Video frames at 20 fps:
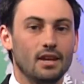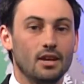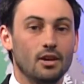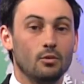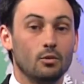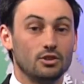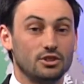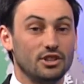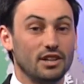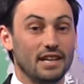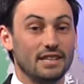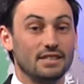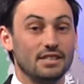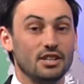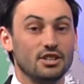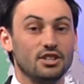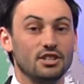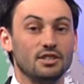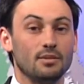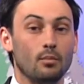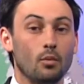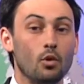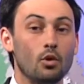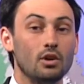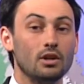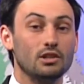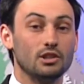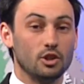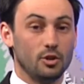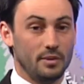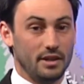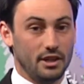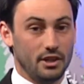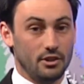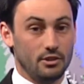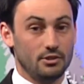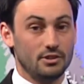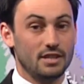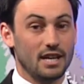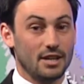We'll transition to more gloomy
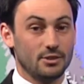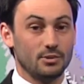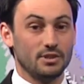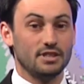news as we